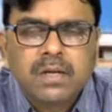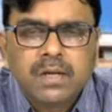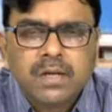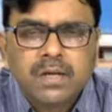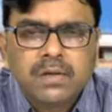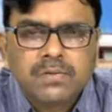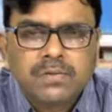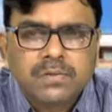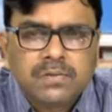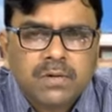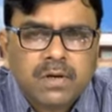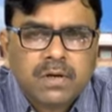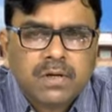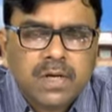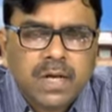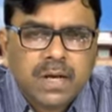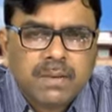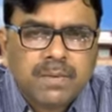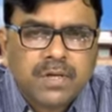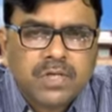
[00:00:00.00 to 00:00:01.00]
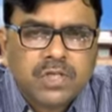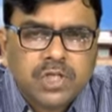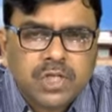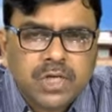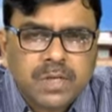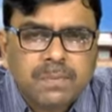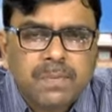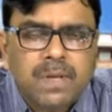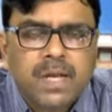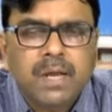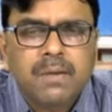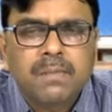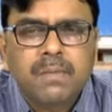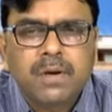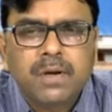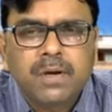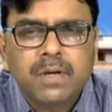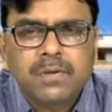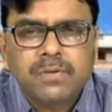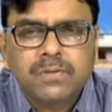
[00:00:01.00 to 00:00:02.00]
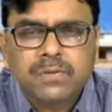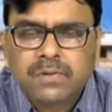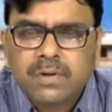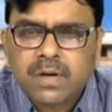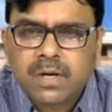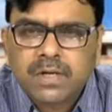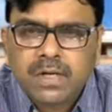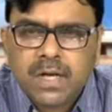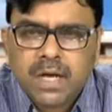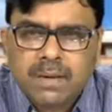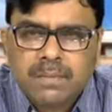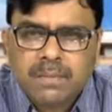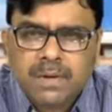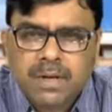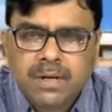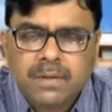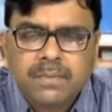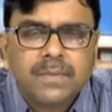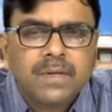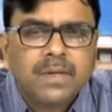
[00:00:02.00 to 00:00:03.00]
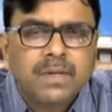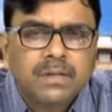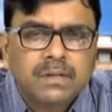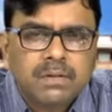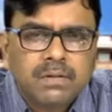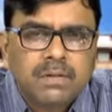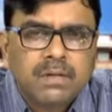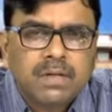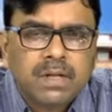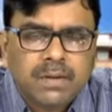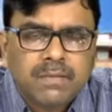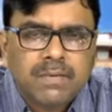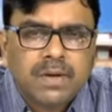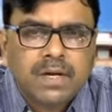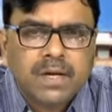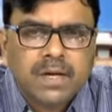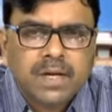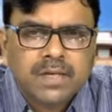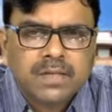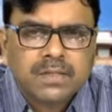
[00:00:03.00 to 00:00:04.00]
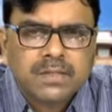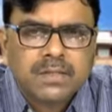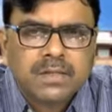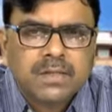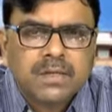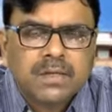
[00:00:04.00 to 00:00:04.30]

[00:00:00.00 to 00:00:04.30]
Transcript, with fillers: you do not have a cheap labor, you do not have a good governance,